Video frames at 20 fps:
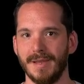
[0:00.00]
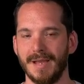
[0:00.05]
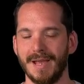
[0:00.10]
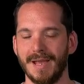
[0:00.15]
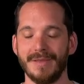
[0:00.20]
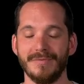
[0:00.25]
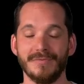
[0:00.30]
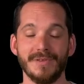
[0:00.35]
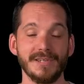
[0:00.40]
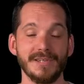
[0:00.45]

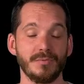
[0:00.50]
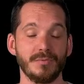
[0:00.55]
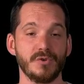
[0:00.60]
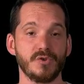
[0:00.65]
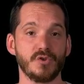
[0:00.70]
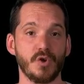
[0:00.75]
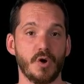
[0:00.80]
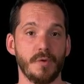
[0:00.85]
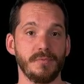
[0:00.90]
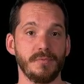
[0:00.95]
And this will
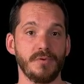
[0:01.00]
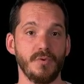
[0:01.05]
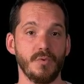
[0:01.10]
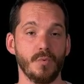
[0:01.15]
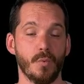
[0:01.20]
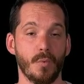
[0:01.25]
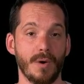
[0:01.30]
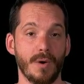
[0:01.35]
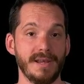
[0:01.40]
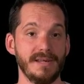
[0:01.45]
stop you
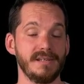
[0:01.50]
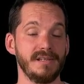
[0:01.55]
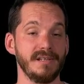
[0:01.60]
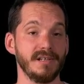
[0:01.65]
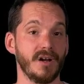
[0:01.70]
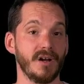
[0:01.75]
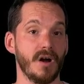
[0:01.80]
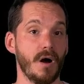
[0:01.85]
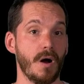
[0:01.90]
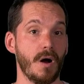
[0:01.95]
wasting
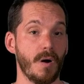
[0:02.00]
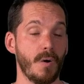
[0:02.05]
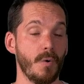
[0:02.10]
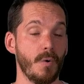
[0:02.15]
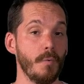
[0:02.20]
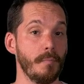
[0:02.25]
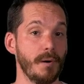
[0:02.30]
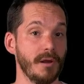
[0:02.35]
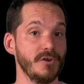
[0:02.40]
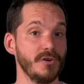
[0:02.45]
a whole
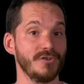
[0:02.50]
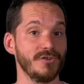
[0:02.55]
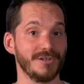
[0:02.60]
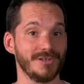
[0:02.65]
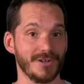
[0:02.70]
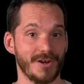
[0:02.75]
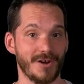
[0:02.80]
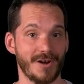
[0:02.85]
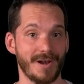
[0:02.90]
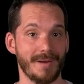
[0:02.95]
bunch of
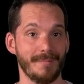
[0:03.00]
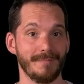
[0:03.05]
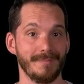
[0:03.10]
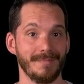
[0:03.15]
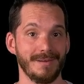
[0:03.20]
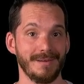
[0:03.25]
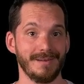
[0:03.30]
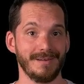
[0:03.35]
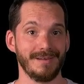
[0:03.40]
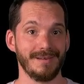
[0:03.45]
time.
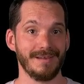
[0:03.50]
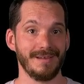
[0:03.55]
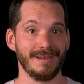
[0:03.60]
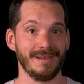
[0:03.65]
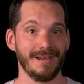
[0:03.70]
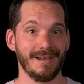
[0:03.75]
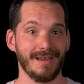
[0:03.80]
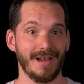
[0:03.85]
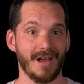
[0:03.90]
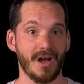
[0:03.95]

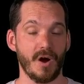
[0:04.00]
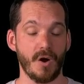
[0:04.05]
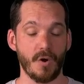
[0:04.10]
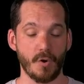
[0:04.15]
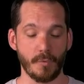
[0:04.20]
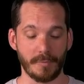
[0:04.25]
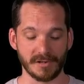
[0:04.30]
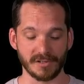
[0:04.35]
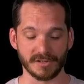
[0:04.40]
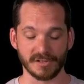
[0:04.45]
A whole
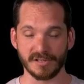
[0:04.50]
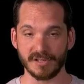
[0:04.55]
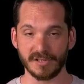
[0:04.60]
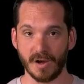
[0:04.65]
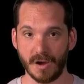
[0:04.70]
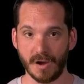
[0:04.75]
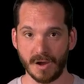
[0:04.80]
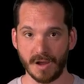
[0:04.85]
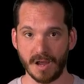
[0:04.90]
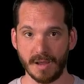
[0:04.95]
bunch
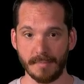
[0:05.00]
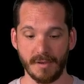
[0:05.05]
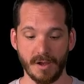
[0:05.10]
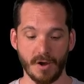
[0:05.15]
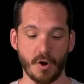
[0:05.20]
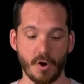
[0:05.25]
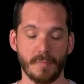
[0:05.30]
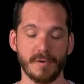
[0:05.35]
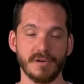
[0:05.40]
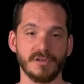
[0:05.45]

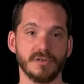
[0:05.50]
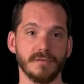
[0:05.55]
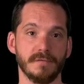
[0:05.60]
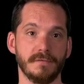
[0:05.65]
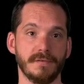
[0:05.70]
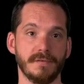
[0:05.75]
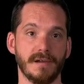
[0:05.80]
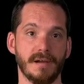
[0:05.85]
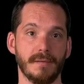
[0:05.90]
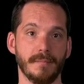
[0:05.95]

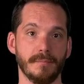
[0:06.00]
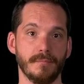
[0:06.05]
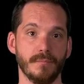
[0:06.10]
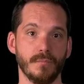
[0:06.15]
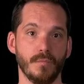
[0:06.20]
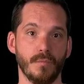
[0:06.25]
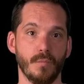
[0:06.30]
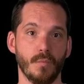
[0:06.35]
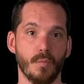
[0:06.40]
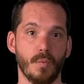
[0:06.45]
of
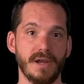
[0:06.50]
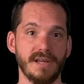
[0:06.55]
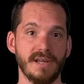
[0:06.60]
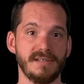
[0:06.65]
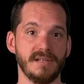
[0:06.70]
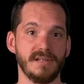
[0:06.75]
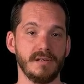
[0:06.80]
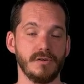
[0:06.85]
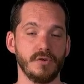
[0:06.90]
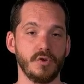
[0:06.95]
waste
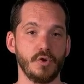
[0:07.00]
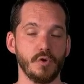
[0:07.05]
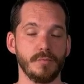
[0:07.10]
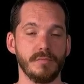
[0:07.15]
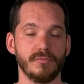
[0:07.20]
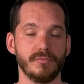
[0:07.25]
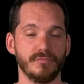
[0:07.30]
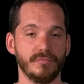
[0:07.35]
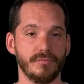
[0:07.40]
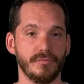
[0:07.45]
in
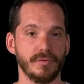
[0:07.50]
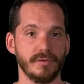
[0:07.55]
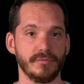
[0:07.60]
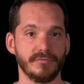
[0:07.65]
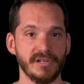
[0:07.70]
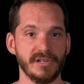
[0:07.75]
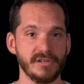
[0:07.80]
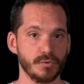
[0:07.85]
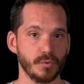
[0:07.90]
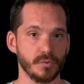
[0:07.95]
human
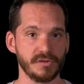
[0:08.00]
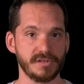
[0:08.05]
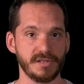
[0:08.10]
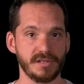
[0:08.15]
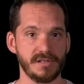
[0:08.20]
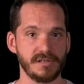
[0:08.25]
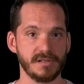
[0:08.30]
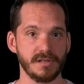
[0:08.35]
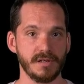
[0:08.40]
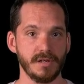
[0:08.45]

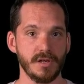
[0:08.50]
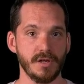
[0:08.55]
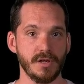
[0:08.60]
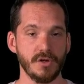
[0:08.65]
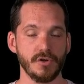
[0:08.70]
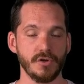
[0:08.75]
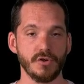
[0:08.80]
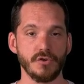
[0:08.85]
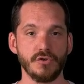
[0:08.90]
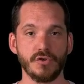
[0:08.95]
resources.
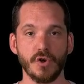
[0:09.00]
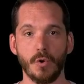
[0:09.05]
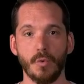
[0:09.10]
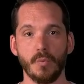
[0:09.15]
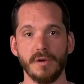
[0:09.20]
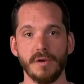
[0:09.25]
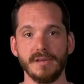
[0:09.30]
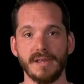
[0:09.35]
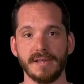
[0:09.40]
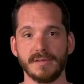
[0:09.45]
You don't
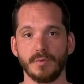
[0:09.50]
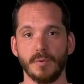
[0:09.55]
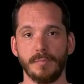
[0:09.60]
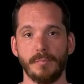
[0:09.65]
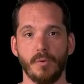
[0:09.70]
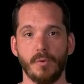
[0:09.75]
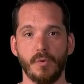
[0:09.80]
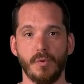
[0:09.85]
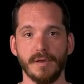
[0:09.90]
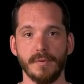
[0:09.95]
want to get to a
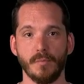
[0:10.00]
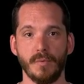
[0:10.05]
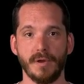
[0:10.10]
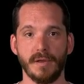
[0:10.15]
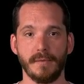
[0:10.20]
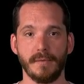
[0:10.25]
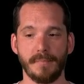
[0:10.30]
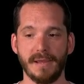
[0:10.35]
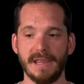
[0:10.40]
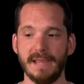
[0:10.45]
point
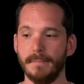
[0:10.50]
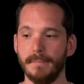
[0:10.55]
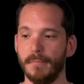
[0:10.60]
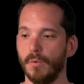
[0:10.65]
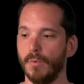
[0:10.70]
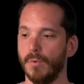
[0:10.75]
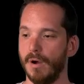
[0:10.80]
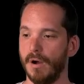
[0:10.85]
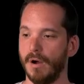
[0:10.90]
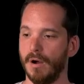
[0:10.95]
when
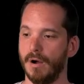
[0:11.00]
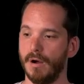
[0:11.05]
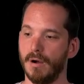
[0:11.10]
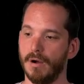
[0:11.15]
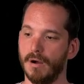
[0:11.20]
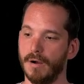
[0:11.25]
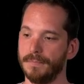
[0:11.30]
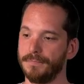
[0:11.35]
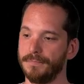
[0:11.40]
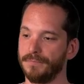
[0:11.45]
people
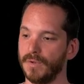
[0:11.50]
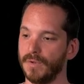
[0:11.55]
are